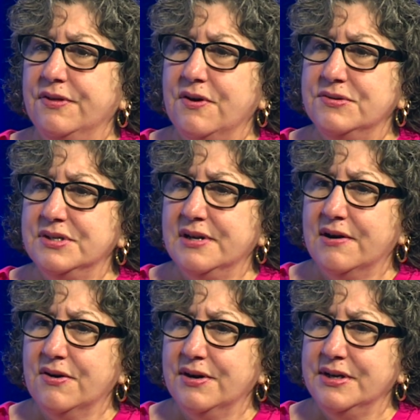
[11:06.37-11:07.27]
those in
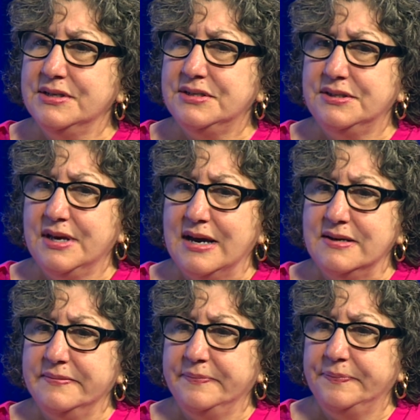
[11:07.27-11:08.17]
our audience
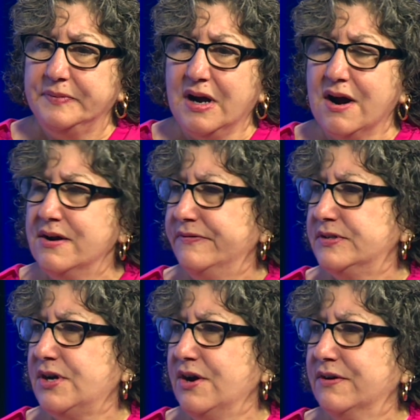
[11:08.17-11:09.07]
that aren't
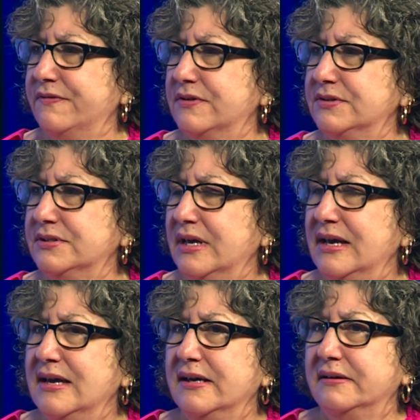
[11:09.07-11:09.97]
photographers,
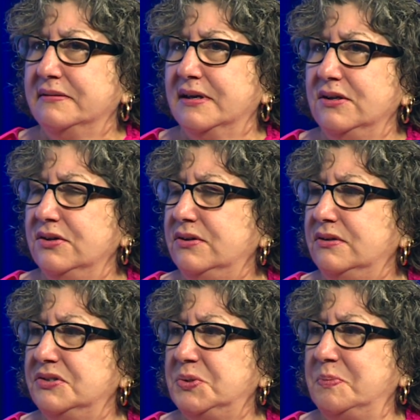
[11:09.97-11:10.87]
can you
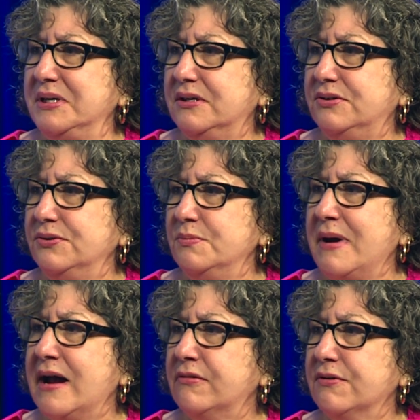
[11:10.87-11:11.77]
speak to
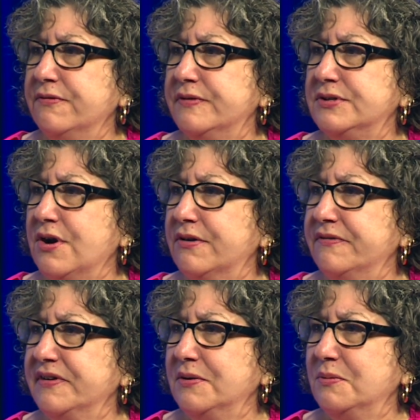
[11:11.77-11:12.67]
macro
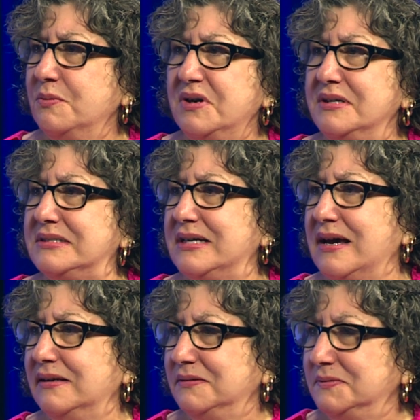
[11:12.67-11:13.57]
photography? What is that?